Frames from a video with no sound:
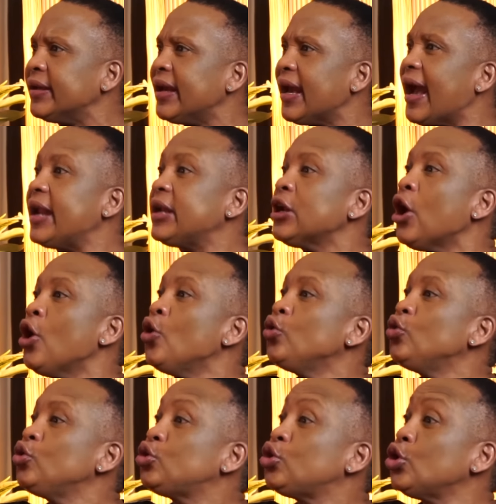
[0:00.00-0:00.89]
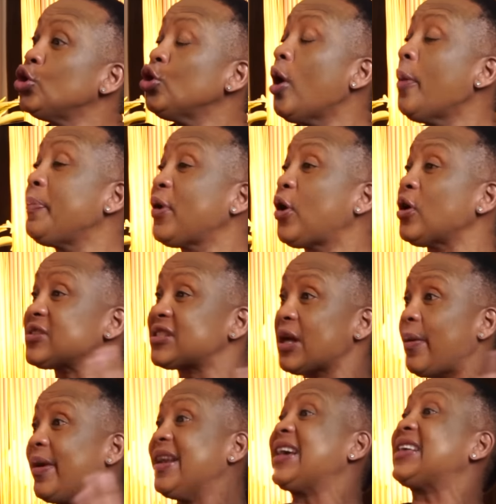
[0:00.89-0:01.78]
And do you know, because
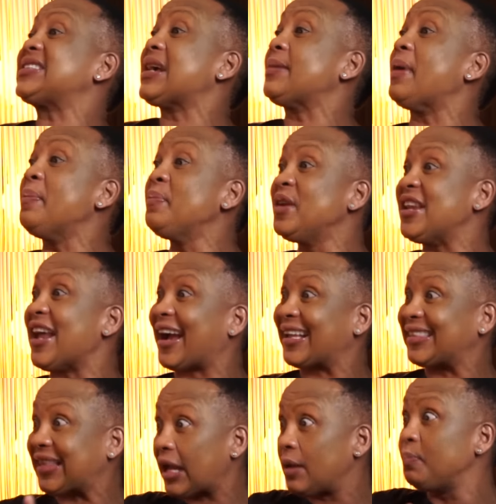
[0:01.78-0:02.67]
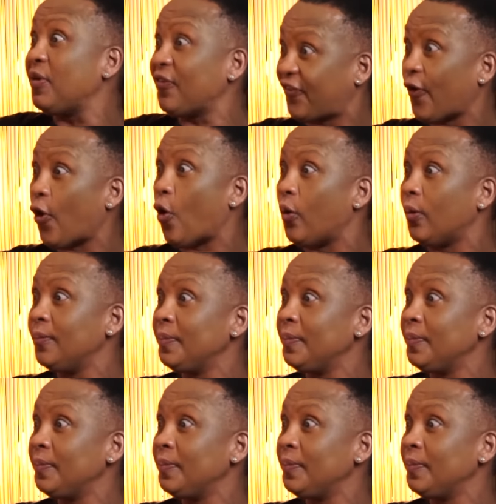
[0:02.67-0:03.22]
they were next have media thing before,